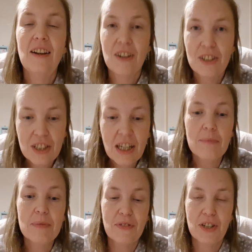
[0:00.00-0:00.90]
and had
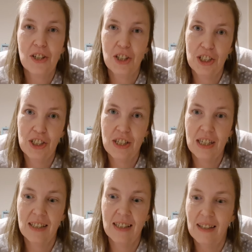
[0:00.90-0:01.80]
chips for our lunch
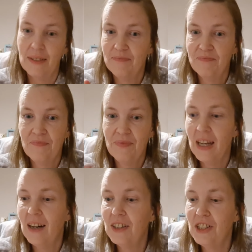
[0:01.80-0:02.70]
that day.
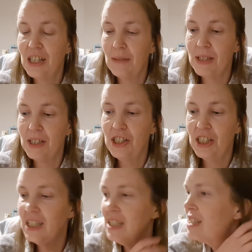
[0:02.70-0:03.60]
I had chips and
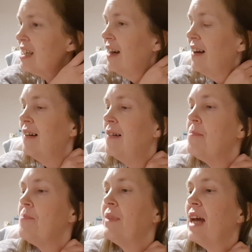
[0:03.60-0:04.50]
cheese,
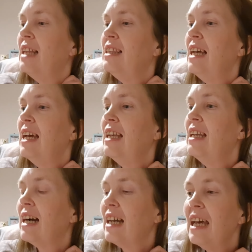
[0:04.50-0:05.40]
and
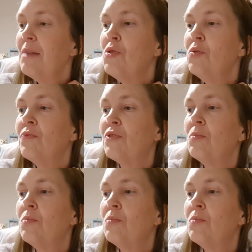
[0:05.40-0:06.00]
then I came home